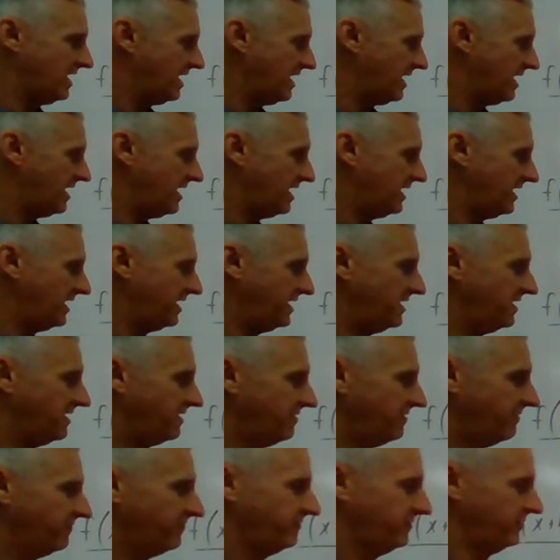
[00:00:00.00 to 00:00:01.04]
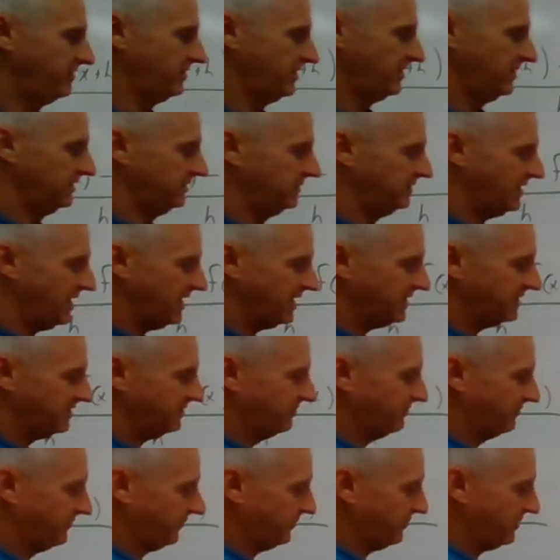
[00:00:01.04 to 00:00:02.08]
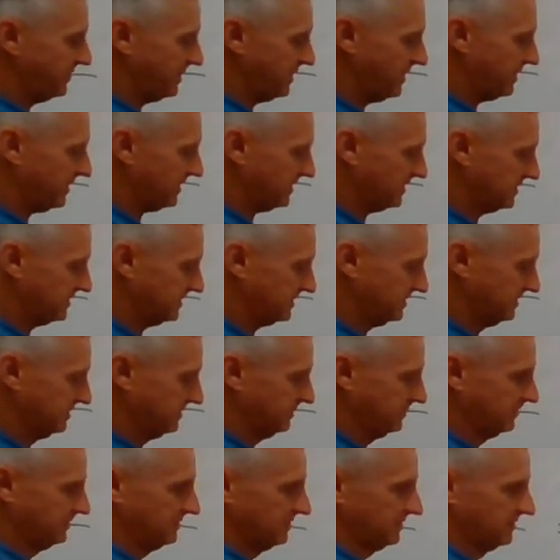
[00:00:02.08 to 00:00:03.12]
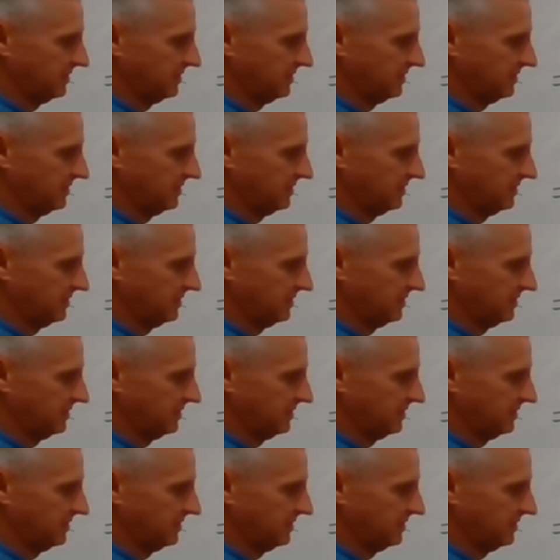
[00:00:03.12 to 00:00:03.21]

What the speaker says: I have negative 3x